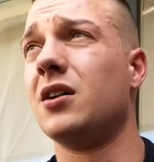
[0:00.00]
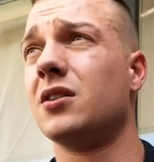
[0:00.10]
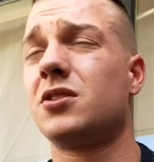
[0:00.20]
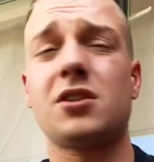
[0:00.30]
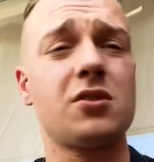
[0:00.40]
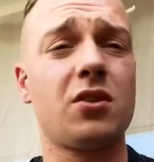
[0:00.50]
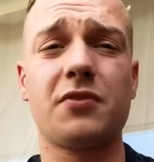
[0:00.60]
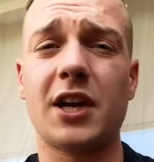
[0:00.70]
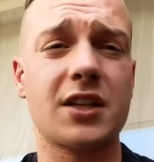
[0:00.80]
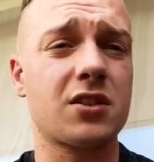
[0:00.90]
Just
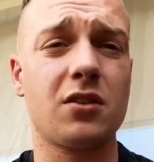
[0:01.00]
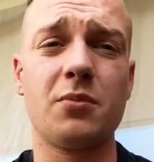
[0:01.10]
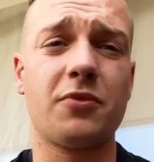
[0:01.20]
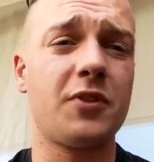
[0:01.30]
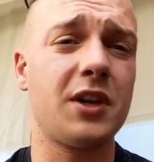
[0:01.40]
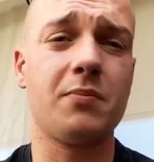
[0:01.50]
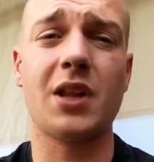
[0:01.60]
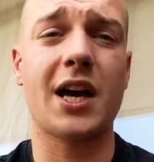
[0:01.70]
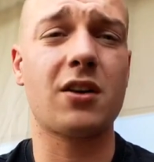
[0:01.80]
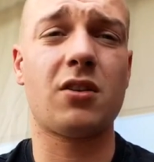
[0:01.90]
Nolvidex, Clomiphene,
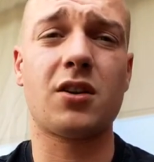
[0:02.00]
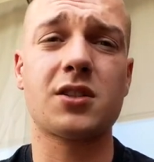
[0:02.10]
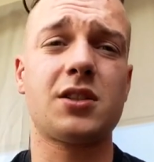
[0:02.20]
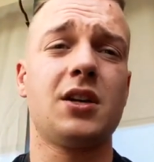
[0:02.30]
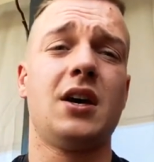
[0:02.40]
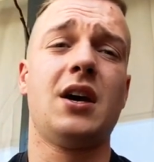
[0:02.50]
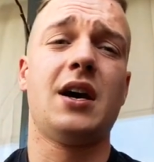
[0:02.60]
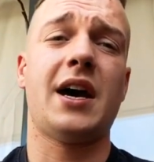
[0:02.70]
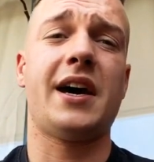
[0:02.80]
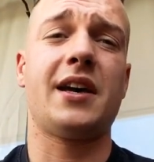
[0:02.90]
Black Ox.
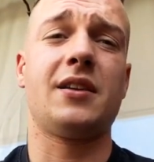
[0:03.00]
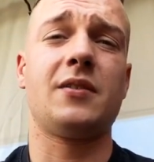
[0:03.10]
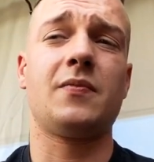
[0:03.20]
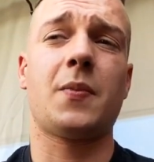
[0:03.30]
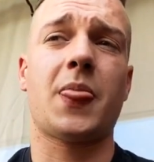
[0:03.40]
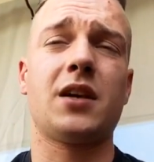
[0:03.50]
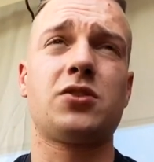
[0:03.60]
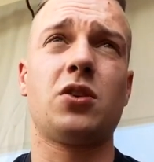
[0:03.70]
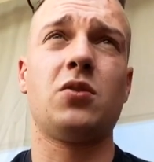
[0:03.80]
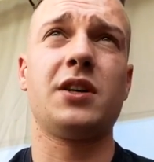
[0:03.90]
And
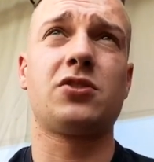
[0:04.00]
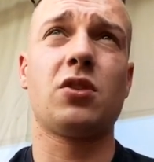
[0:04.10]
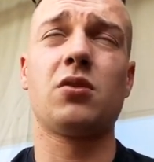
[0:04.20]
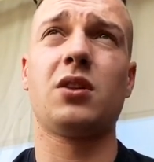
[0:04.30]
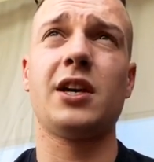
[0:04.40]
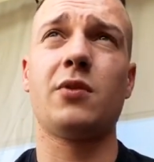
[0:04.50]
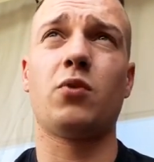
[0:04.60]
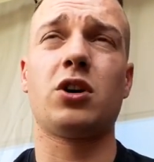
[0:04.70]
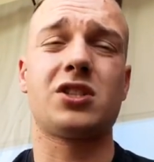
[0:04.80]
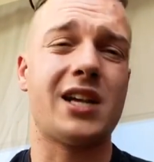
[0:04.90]
so in total, it
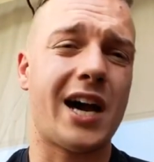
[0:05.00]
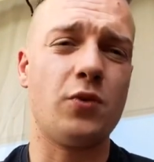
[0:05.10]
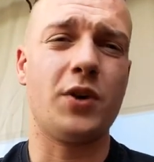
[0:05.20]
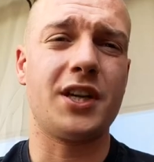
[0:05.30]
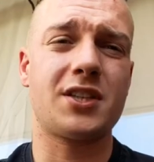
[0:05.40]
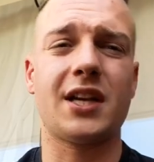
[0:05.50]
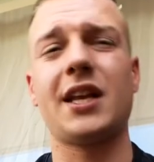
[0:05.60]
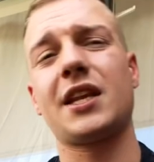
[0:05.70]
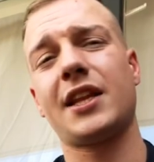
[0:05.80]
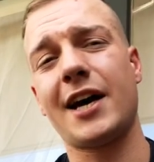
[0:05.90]
was 9 weeks. I
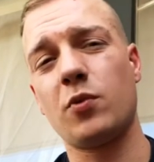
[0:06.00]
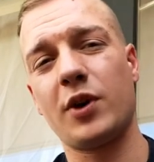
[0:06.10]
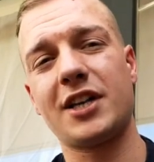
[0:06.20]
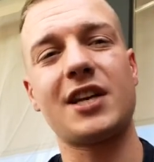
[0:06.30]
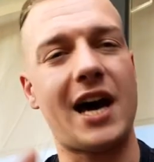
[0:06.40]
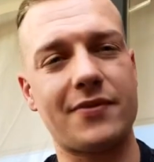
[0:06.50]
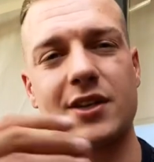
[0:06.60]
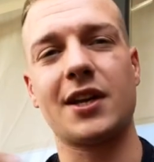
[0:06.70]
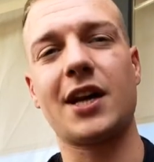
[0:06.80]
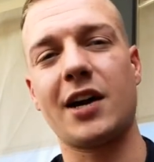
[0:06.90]
did it 9 weeks. After
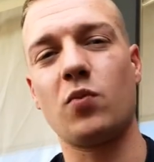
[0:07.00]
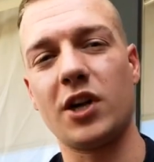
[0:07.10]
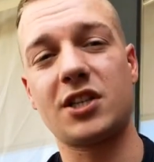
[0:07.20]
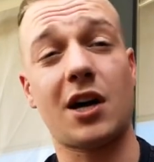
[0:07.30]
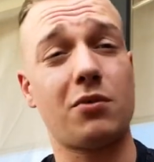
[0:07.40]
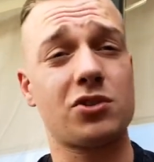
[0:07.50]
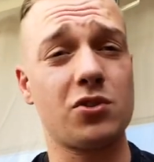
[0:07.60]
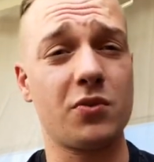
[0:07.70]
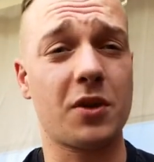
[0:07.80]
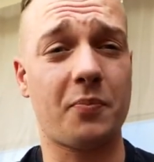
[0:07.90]
the 9 weeks, I was
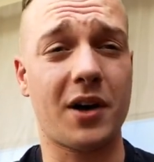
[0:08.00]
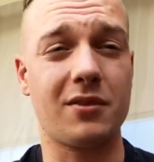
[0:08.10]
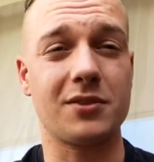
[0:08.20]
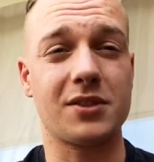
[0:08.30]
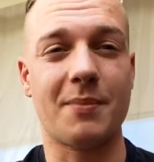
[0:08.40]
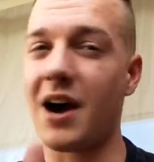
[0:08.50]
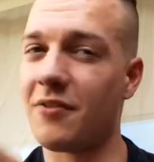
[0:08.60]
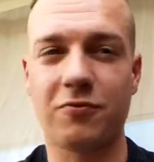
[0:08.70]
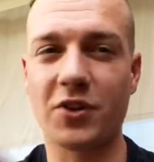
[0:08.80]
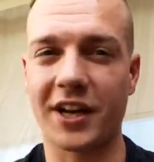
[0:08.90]
200 pounds. My
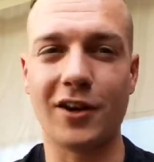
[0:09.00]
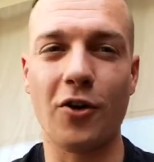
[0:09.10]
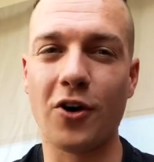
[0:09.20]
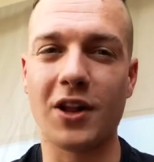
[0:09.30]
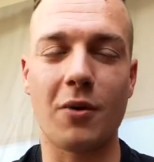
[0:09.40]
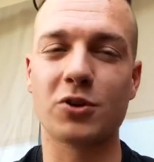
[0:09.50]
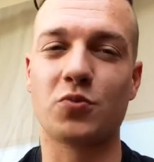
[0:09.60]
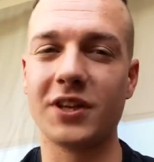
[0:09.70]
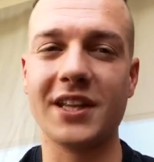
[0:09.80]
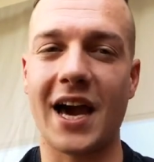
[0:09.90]
freaking goal. I was
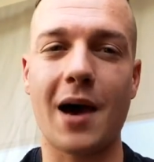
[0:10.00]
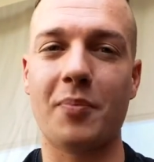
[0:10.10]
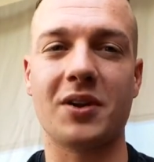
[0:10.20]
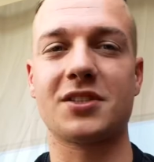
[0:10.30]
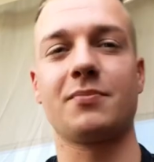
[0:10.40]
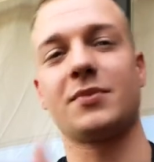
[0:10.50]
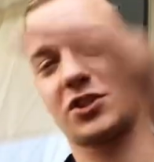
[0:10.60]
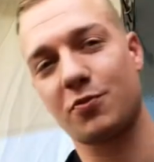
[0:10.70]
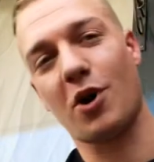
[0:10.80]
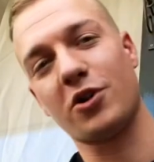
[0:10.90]
really happy because I'm a
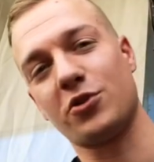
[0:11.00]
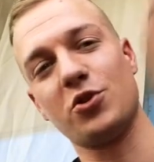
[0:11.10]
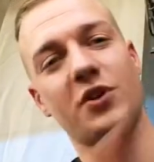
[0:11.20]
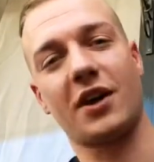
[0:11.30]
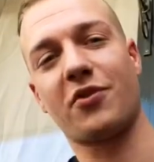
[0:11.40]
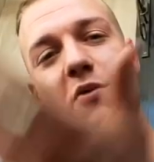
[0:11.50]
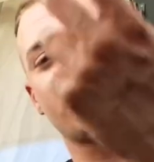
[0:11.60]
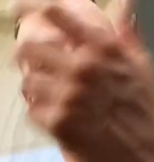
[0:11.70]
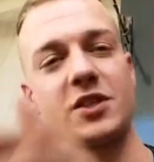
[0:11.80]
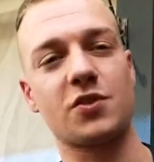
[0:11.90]
small dude. I've
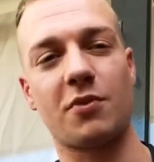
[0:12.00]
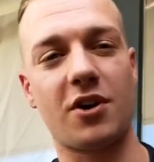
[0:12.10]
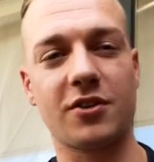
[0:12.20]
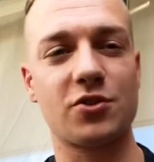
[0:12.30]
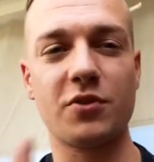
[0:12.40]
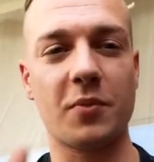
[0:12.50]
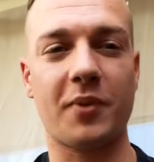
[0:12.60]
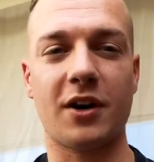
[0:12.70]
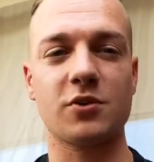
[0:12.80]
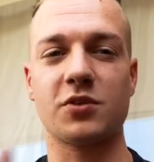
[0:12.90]
always been small. 200
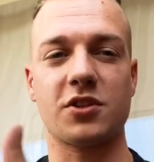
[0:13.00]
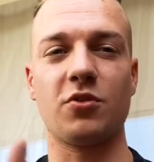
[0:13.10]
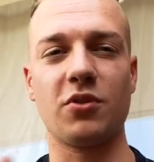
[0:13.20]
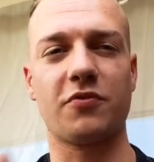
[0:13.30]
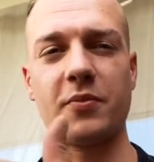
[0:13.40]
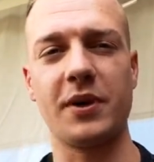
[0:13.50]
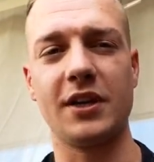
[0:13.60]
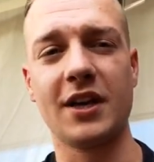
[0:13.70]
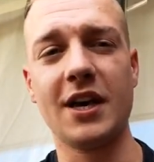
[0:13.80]
pounds was the goal for me.